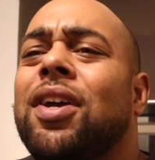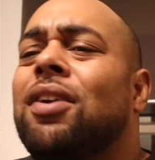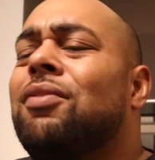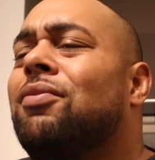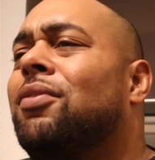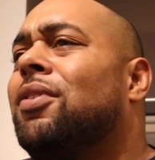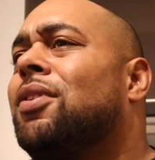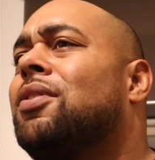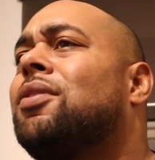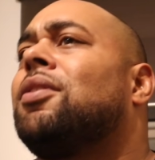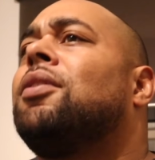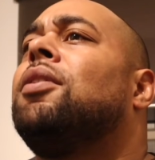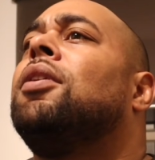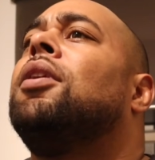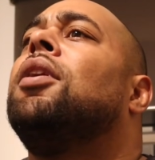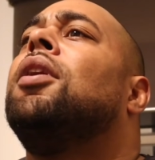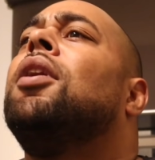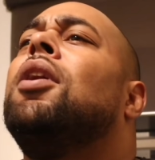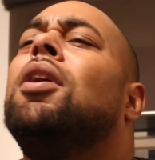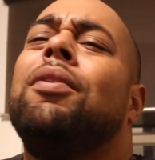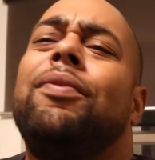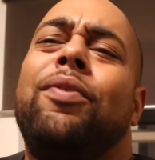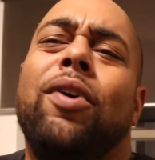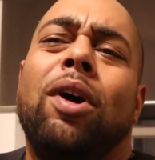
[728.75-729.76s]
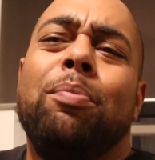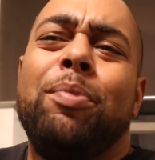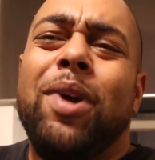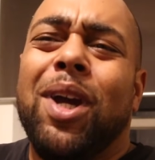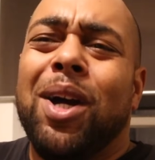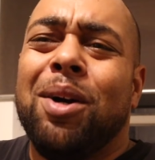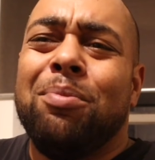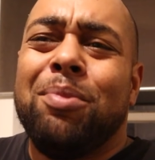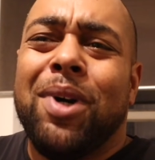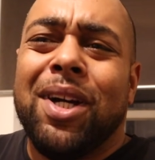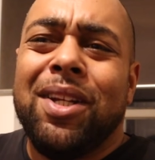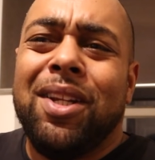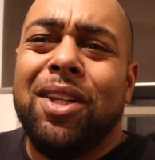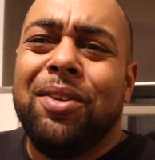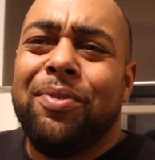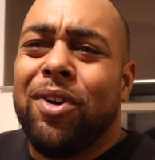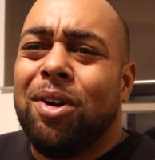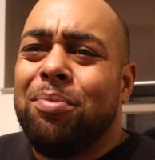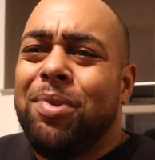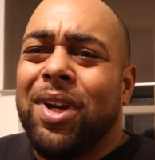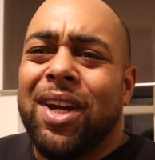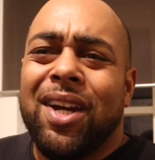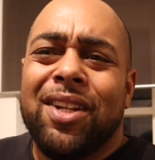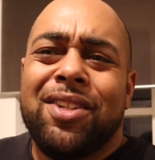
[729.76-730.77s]
at risk for a bit of money,
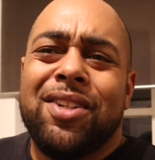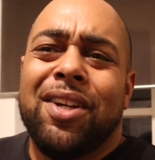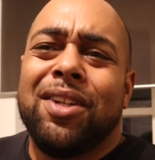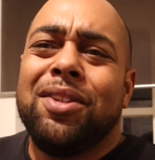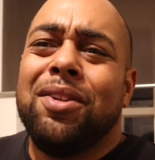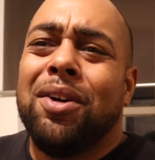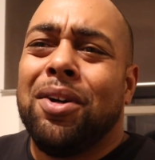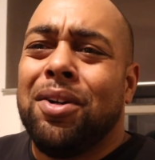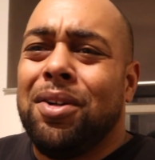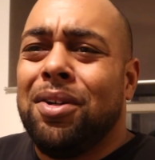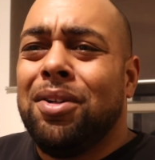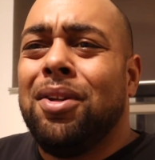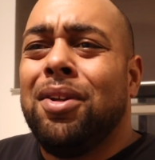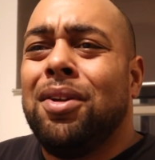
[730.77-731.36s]
for a bit of cheddar.